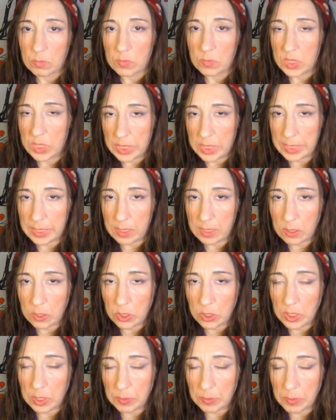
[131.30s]
See, so
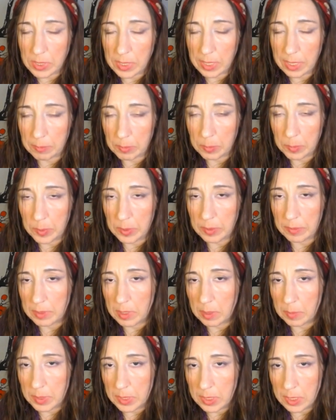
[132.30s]
she was capable of
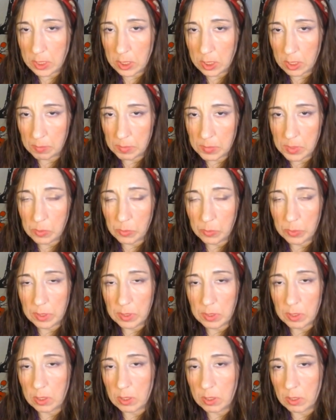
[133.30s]
coming to terms with
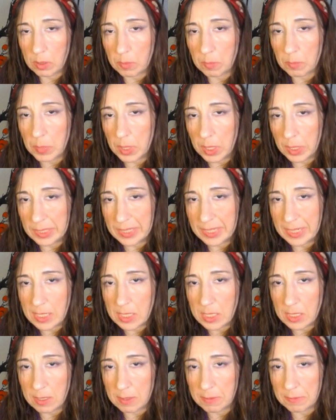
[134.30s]
her bodily
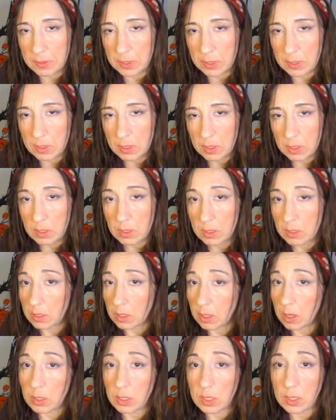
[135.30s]
discomfort
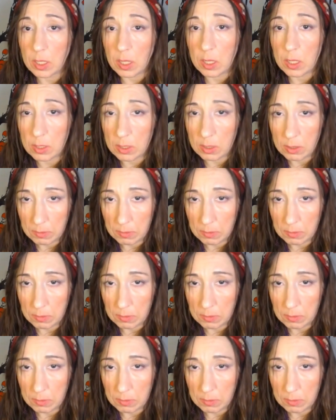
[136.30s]
all along.